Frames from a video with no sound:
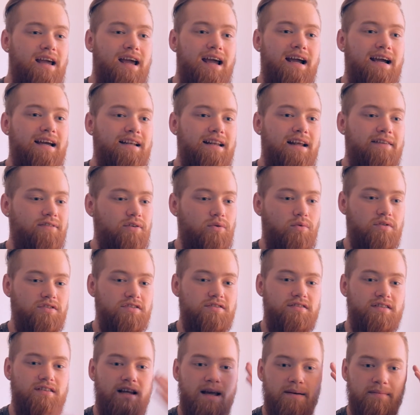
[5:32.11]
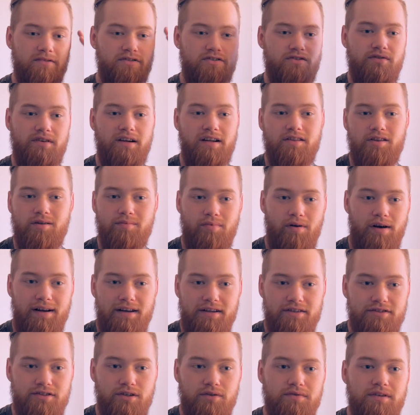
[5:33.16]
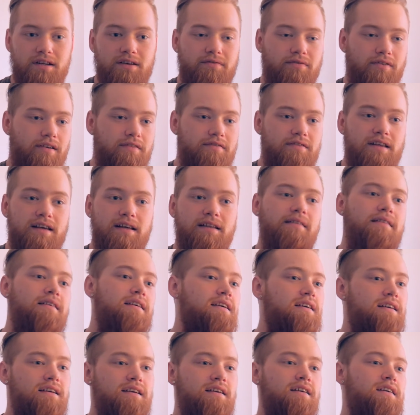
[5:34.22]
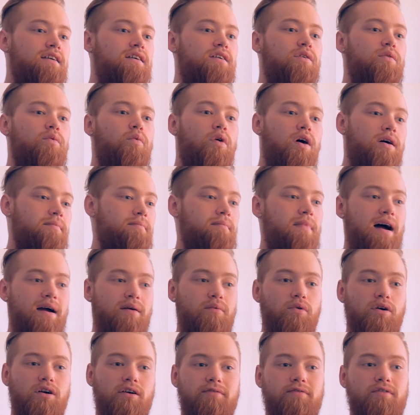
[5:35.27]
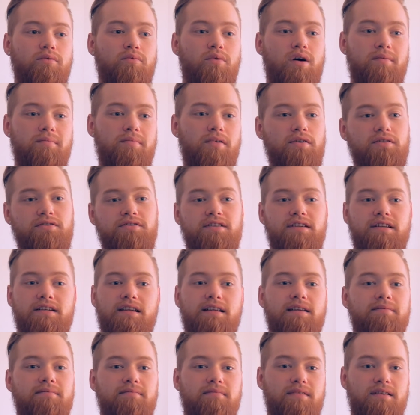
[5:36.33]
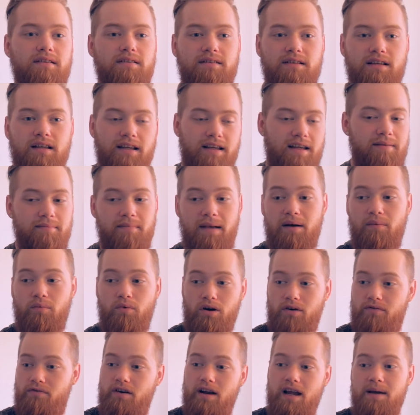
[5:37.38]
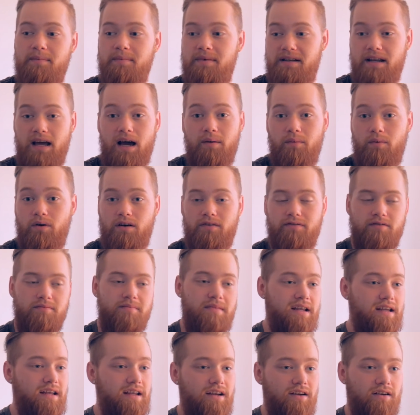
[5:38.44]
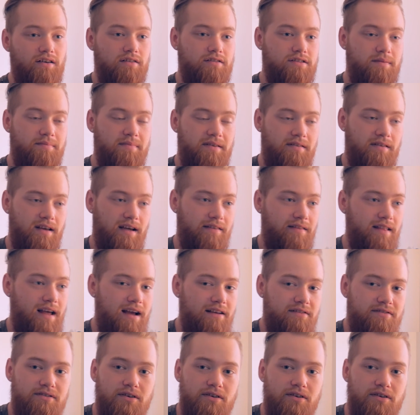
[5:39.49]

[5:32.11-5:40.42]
And everyone's chemistry in the brain is so different that one might work for one person, and like it might work for him and not work for me, or something like that.